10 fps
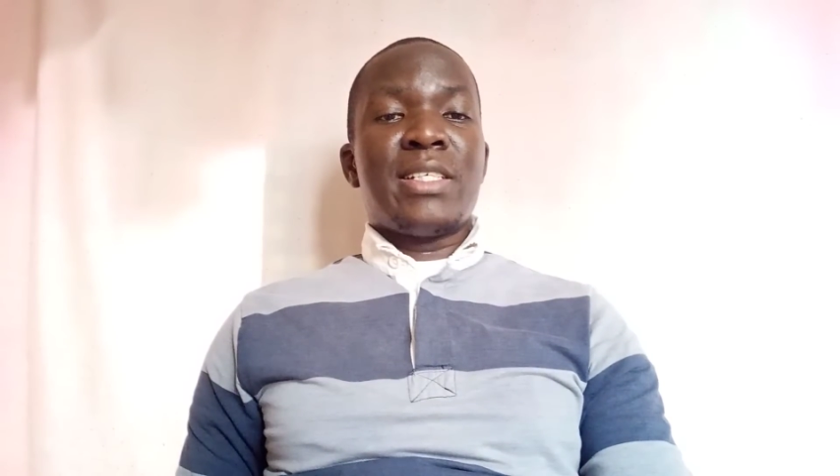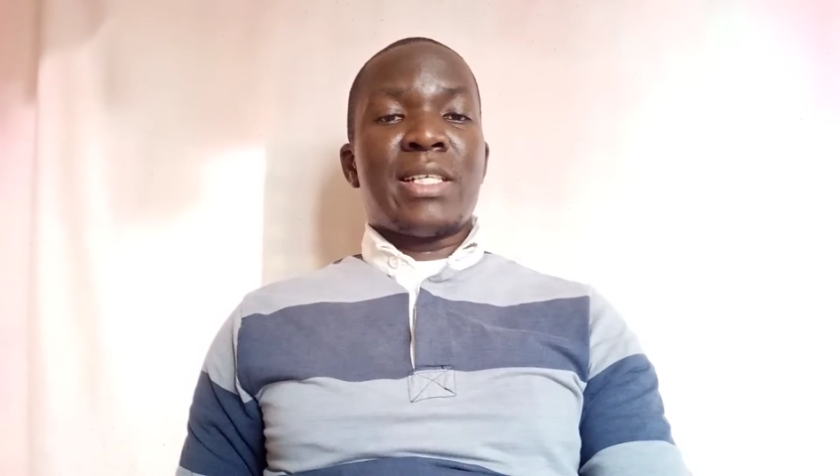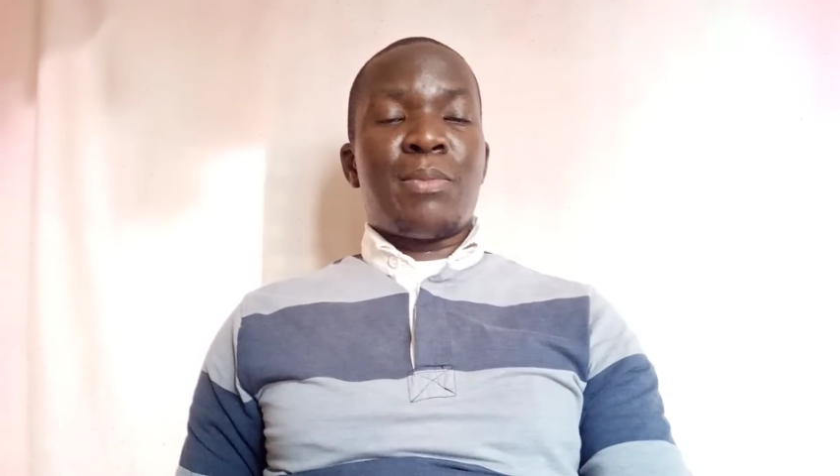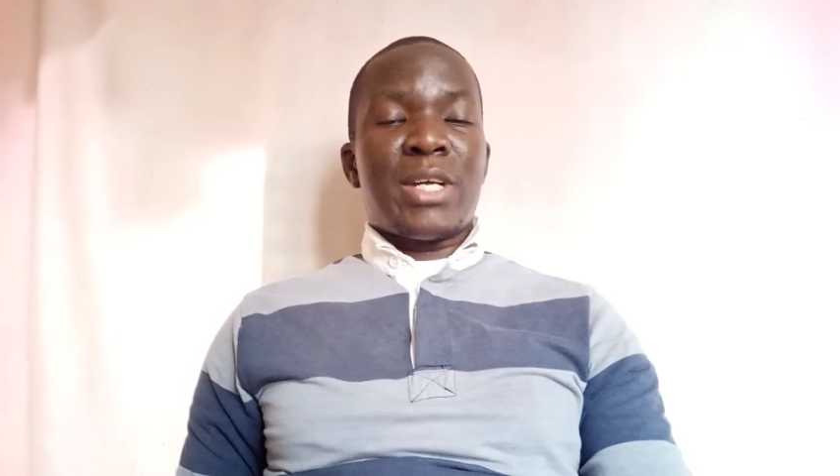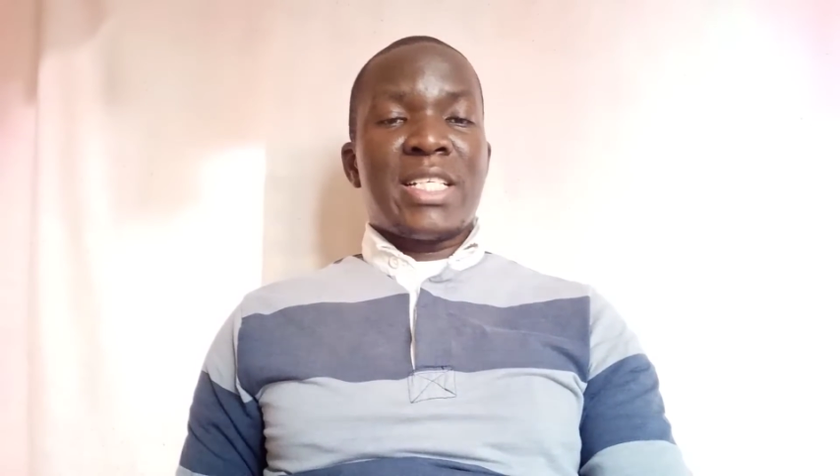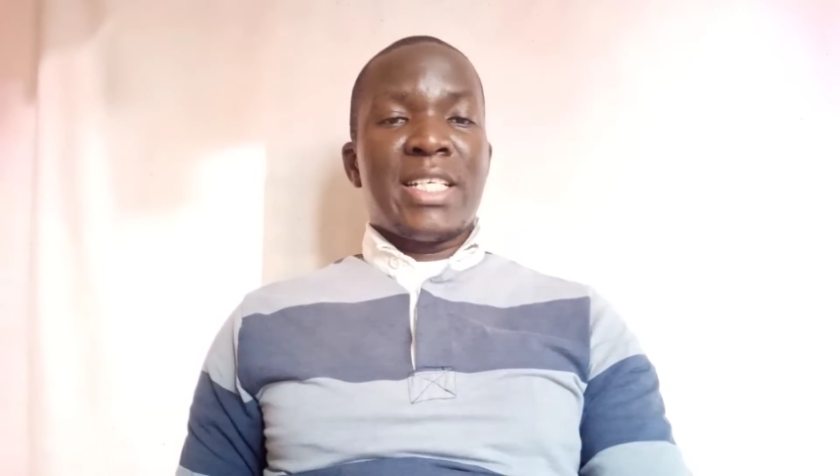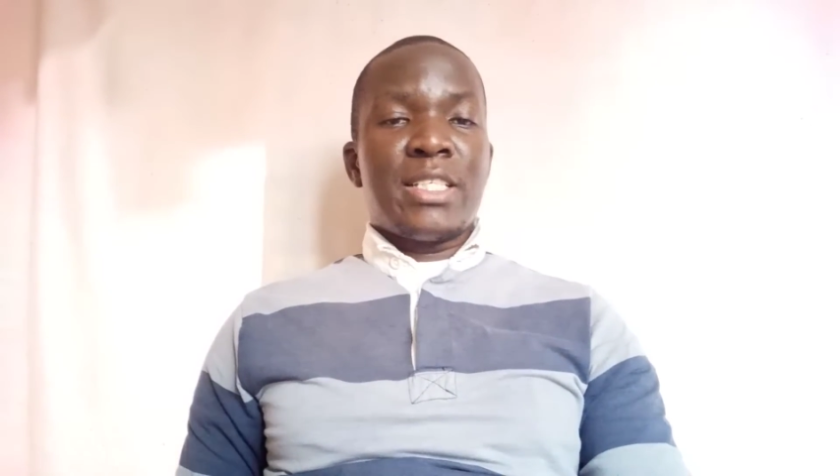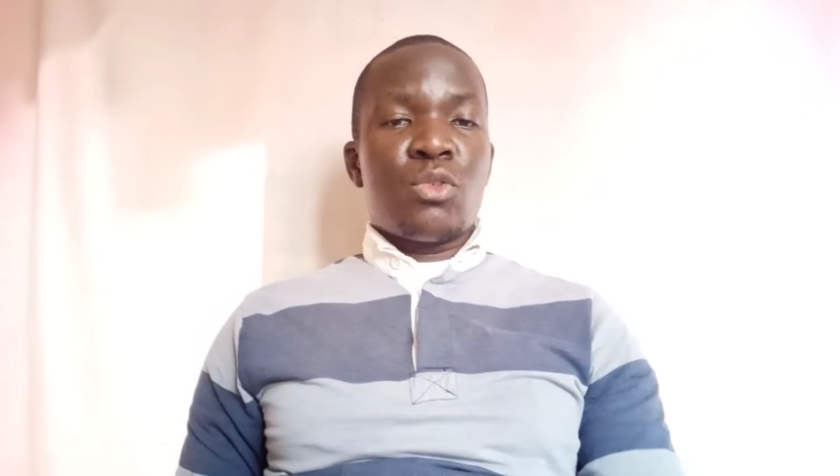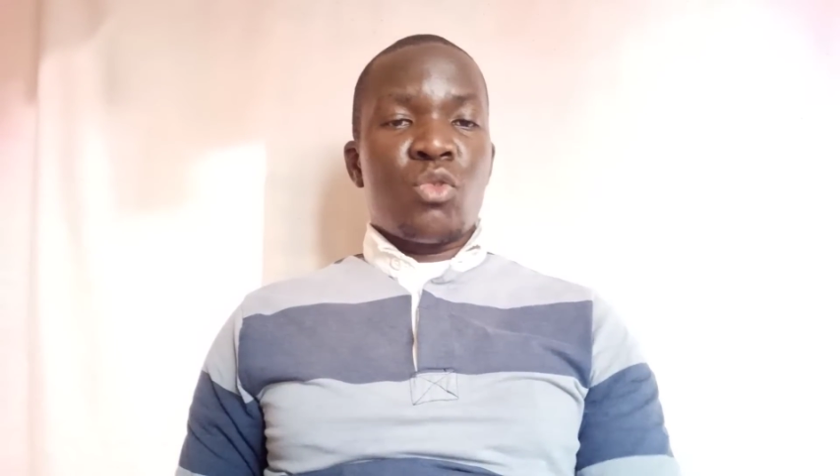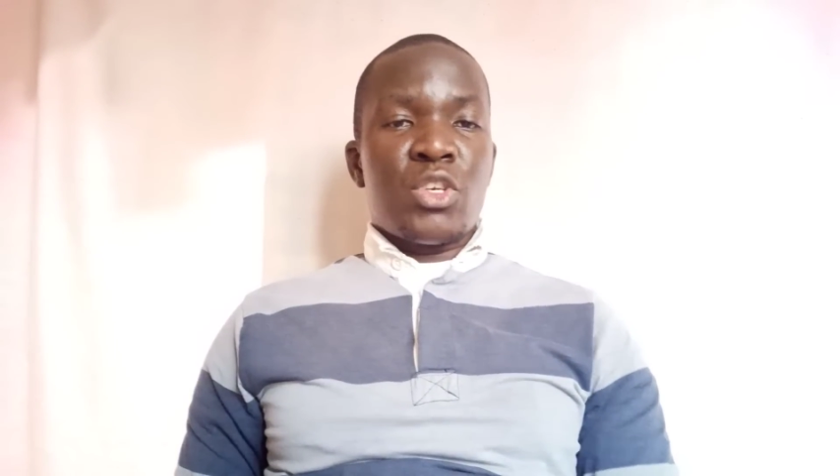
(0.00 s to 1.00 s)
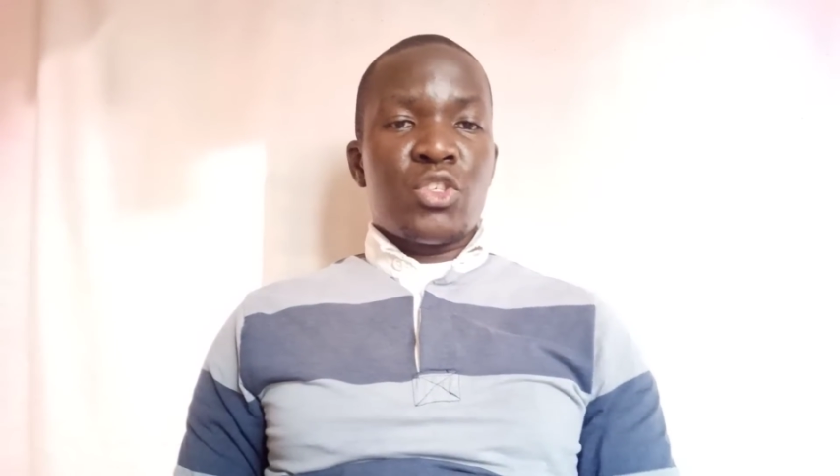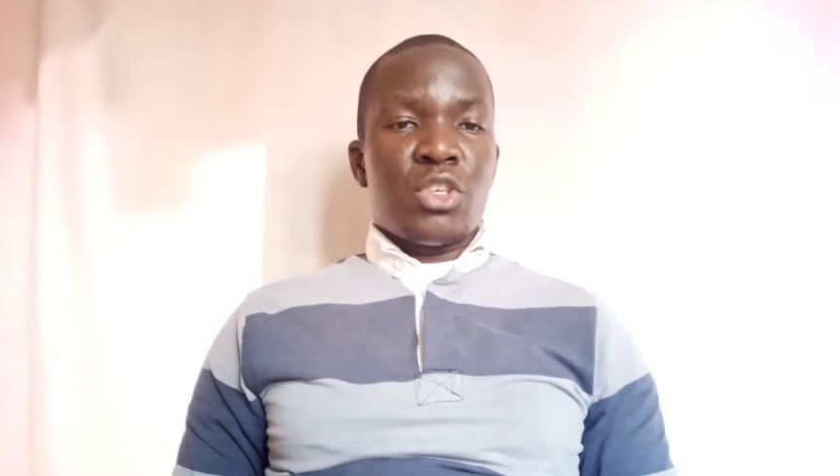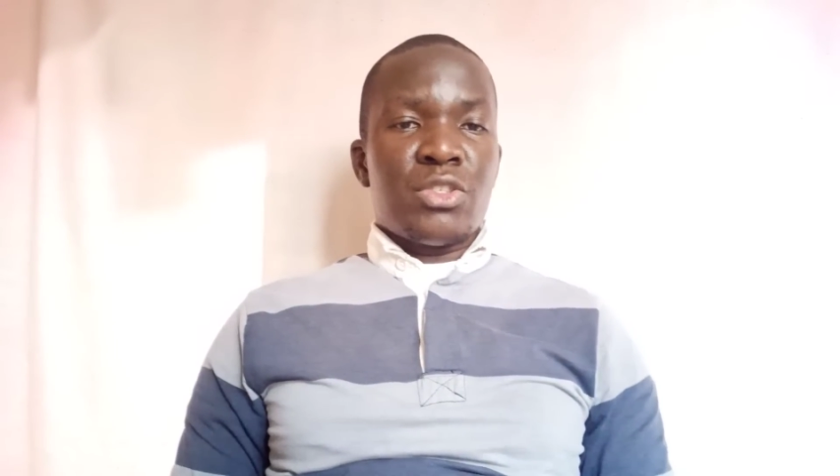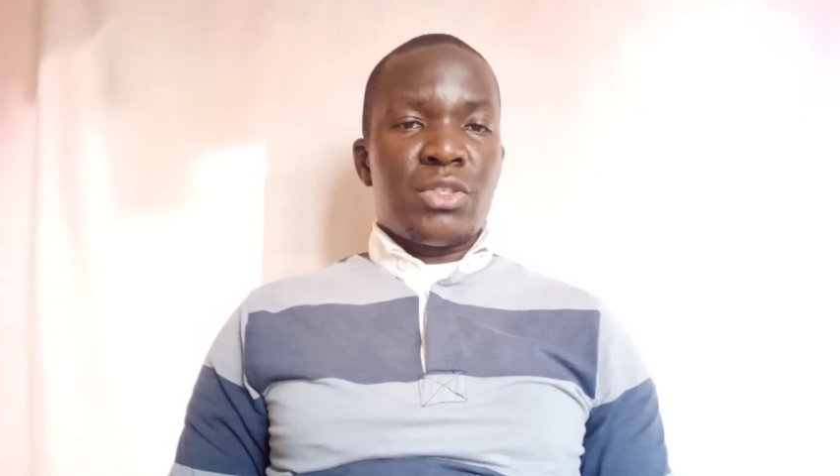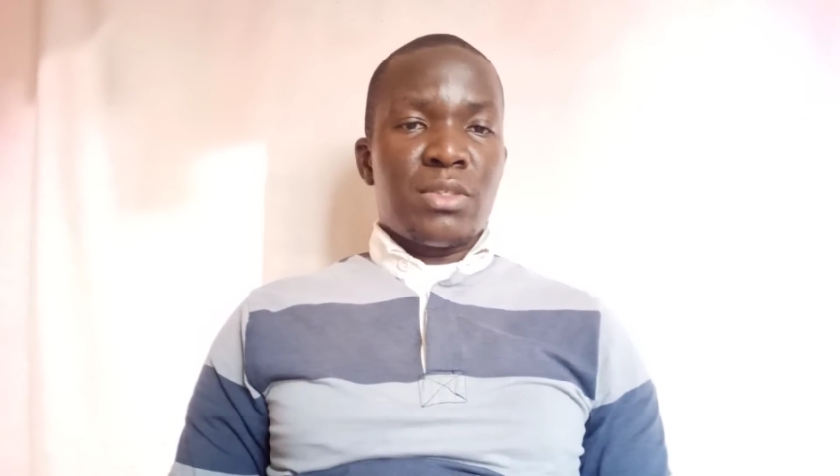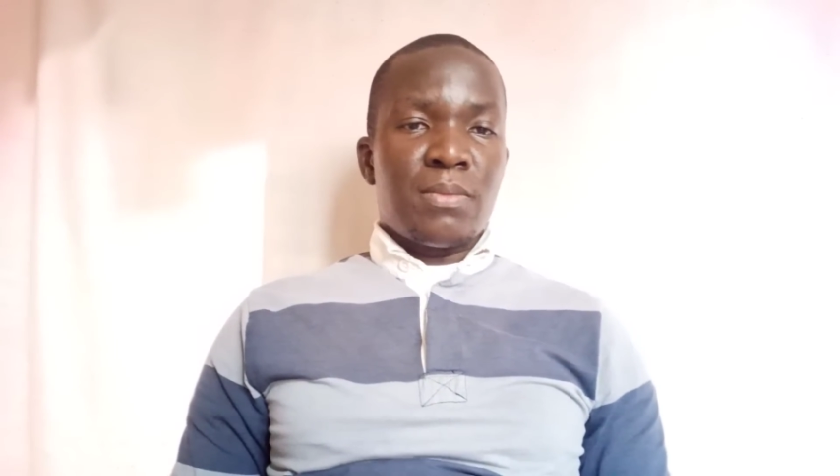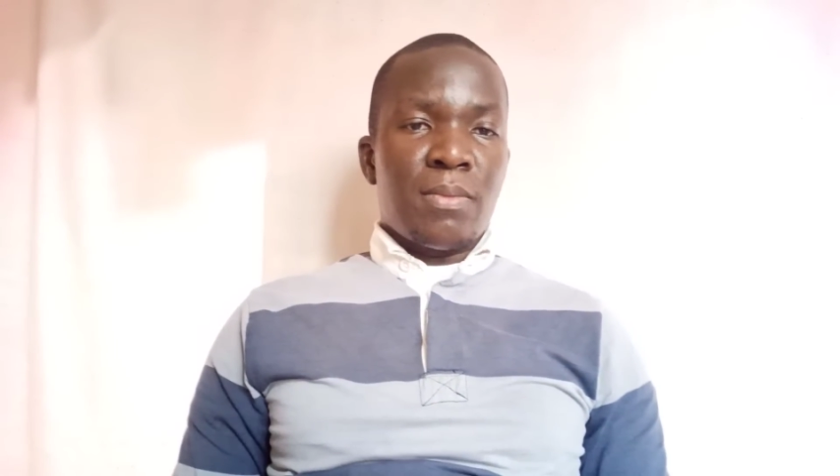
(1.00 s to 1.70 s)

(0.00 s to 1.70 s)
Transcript: interpreting situations,